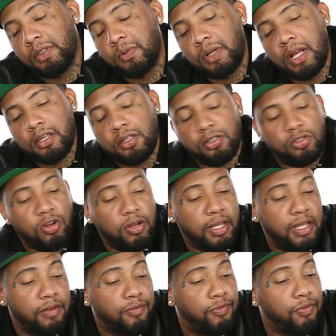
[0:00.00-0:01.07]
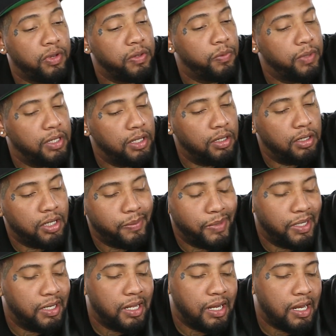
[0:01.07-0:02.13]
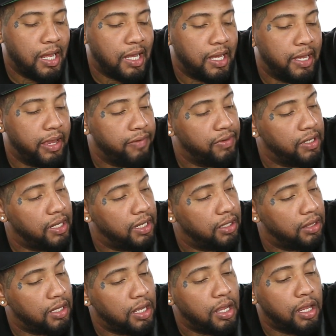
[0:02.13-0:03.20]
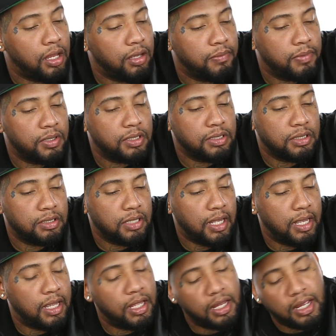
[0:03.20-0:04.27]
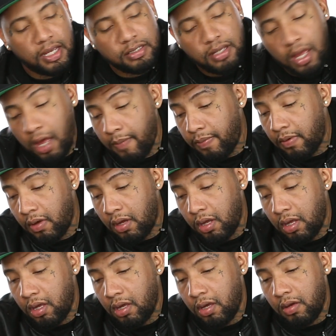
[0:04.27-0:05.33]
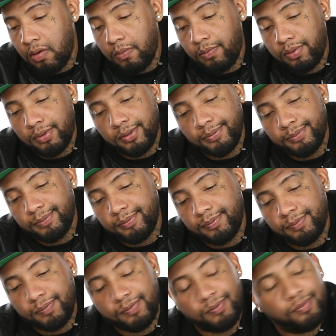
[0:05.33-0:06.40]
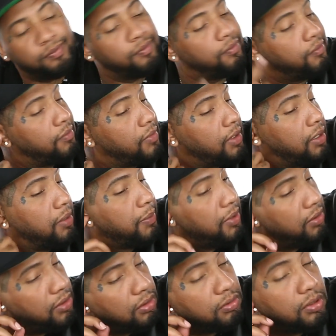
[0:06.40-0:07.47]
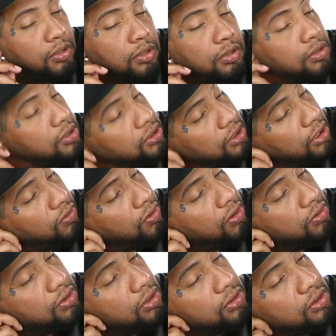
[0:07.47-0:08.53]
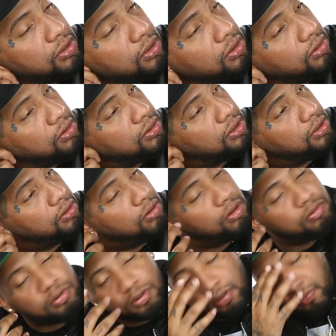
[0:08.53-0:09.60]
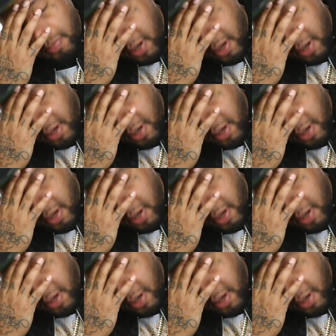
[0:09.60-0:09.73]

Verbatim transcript: When I just started getting free weed, I mean it ain't like an everyday thing, but it's just, it has happened. But I mean, you know, shit grow with your shit grow with your